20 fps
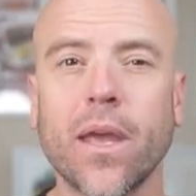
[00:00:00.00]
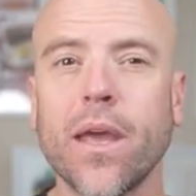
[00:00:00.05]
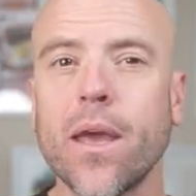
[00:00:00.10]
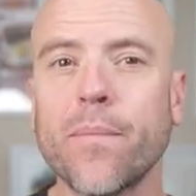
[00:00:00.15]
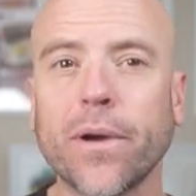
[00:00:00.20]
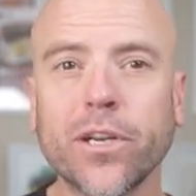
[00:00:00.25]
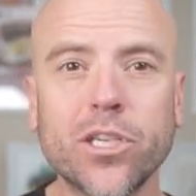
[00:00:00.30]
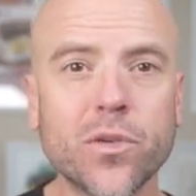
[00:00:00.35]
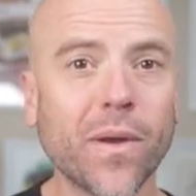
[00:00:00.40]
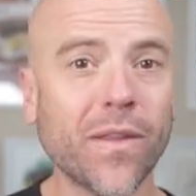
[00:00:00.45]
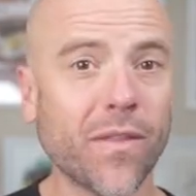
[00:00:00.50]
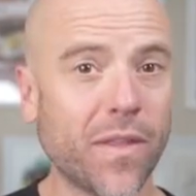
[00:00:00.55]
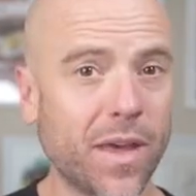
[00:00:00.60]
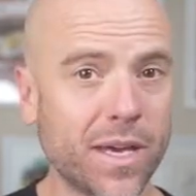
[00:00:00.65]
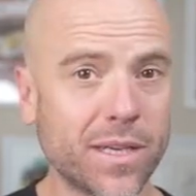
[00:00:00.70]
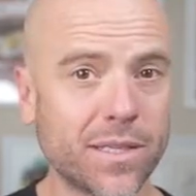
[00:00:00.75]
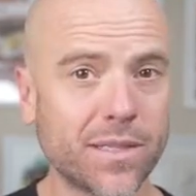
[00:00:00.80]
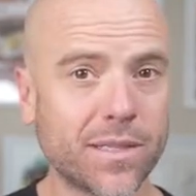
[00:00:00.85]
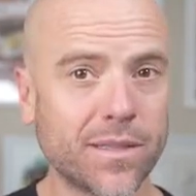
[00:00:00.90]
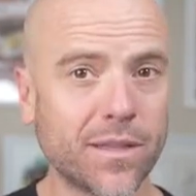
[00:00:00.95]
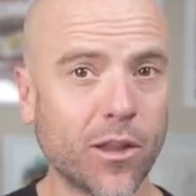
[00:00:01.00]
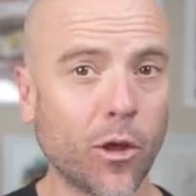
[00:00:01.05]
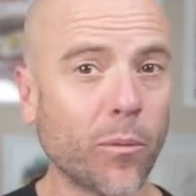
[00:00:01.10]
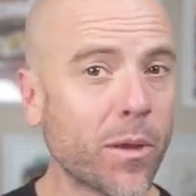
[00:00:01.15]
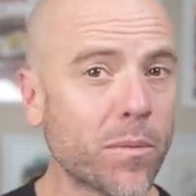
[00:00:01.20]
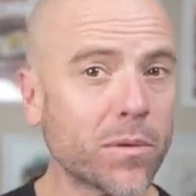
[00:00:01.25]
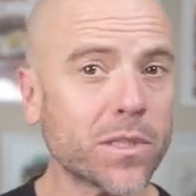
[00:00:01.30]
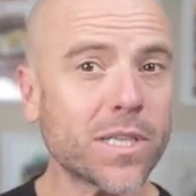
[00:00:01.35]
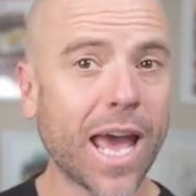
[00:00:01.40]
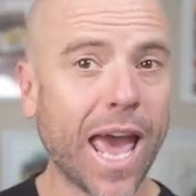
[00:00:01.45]
By doing this, they'll be
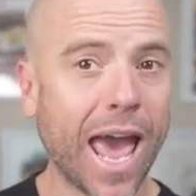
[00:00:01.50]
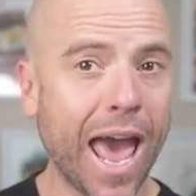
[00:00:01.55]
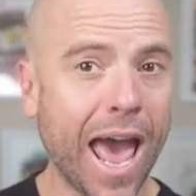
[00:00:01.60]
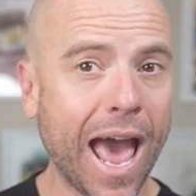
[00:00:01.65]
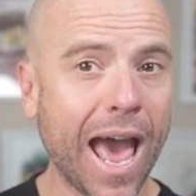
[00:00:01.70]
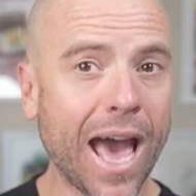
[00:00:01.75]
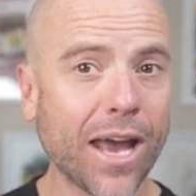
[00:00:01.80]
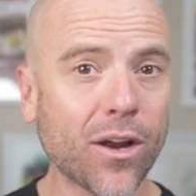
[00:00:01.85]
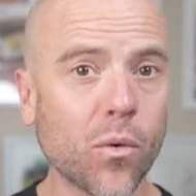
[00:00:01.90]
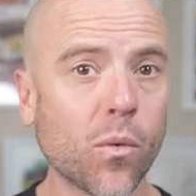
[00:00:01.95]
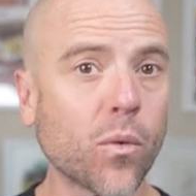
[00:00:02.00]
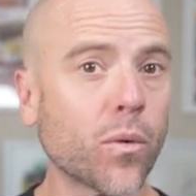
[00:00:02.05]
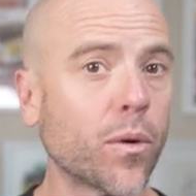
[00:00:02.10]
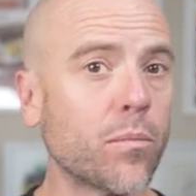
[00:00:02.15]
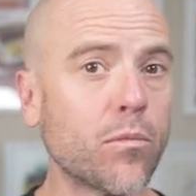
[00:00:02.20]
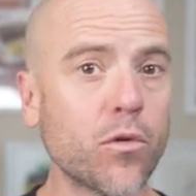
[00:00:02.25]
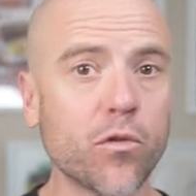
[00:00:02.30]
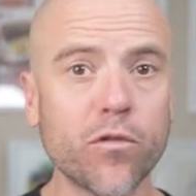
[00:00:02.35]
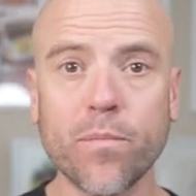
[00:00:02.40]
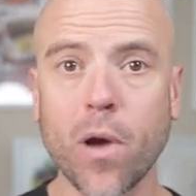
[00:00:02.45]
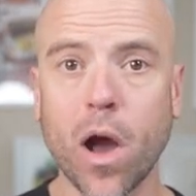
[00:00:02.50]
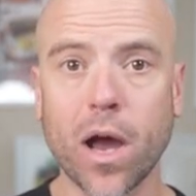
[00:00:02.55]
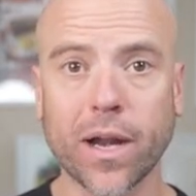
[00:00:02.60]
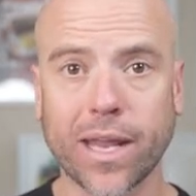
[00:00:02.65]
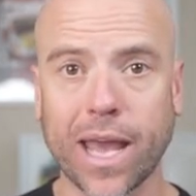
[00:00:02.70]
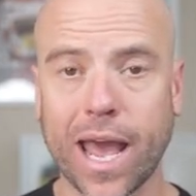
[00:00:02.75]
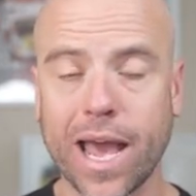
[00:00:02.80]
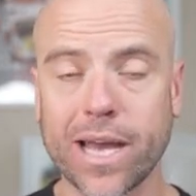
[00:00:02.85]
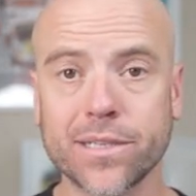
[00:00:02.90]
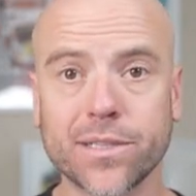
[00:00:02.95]
able to add or remove
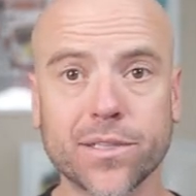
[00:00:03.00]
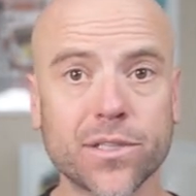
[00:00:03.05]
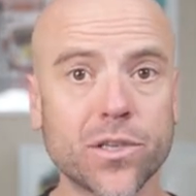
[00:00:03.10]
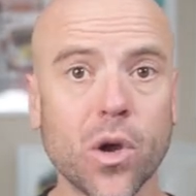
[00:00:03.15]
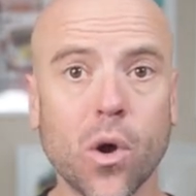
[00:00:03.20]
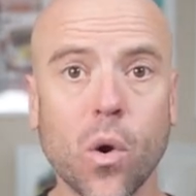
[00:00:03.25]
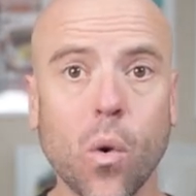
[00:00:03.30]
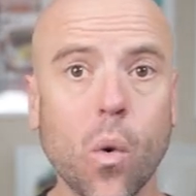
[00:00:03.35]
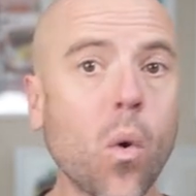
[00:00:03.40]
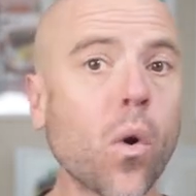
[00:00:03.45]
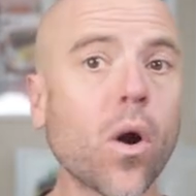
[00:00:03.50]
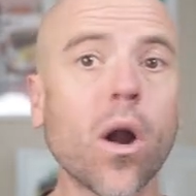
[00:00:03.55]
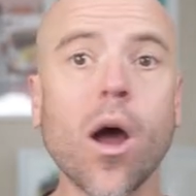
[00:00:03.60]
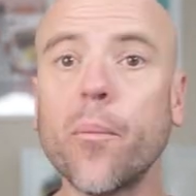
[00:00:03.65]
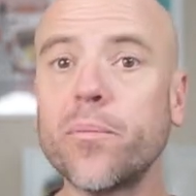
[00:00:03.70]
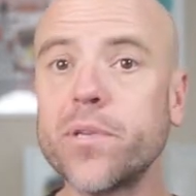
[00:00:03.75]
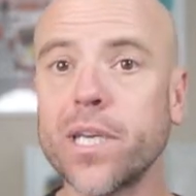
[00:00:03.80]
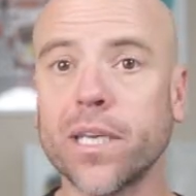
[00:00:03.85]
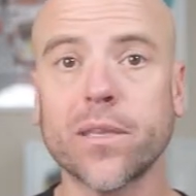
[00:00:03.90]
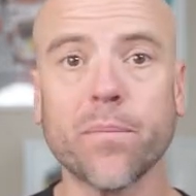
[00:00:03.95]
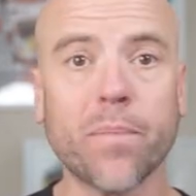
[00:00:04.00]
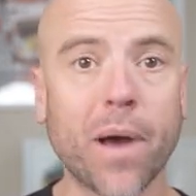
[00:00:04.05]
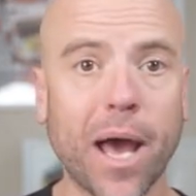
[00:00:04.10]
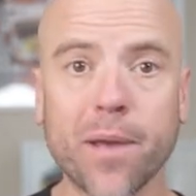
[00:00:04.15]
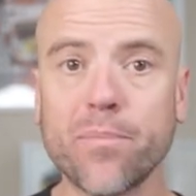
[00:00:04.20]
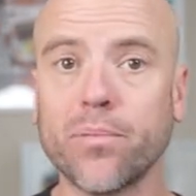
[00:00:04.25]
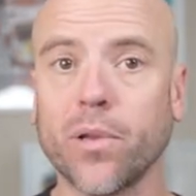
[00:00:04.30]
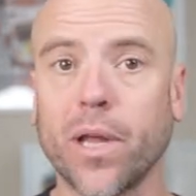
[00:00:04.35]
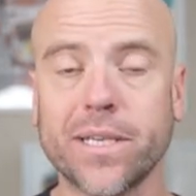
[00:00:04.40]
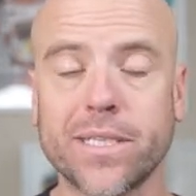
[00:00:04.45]
podcasts or update the
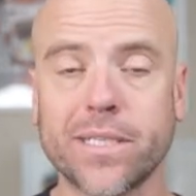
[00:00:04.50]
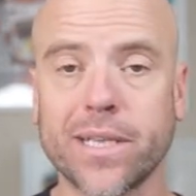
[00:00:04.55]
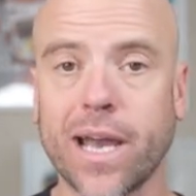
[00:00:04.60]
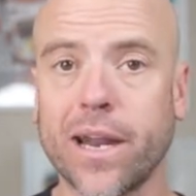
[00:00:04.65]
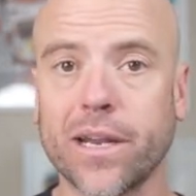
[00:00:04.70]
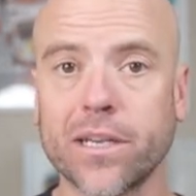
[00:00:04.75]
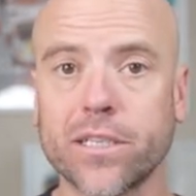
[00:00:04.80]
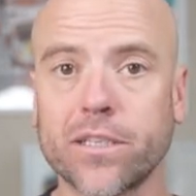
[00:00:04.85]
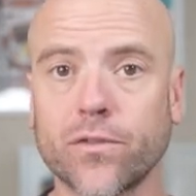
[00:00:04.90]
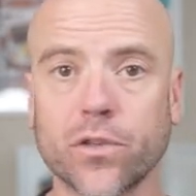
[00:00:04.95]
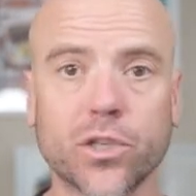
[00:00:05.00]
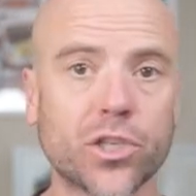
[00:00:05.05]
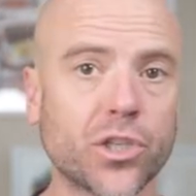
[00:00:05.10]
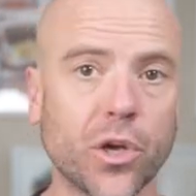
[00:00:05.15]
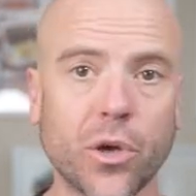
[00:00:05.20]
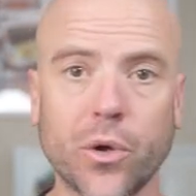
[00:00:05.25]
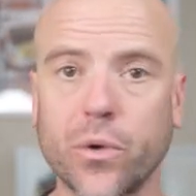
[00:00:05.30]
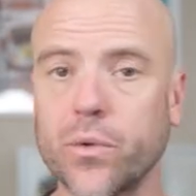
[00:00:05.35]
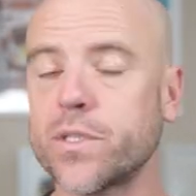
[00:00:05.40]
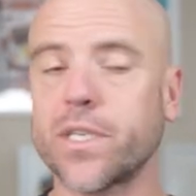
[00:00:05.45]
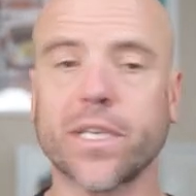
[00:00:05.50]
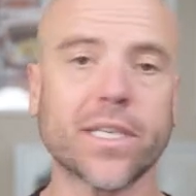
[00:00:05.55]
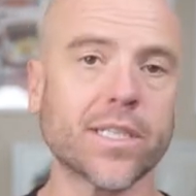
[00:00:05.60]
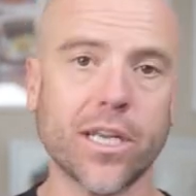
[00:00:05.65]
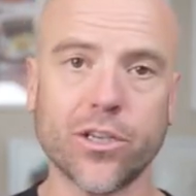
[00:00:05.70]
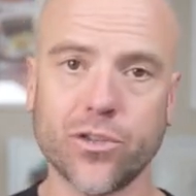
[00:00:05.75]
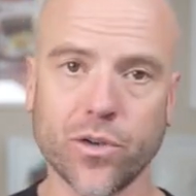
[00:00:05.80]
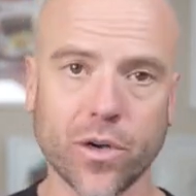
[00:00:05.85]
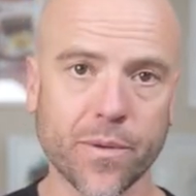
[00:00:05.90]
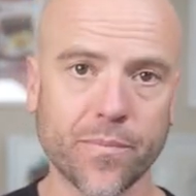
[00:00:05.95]
pipeline status for shows,
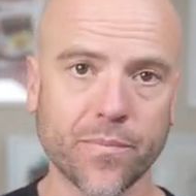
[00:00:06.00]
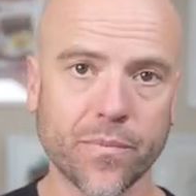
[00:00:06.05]
etc.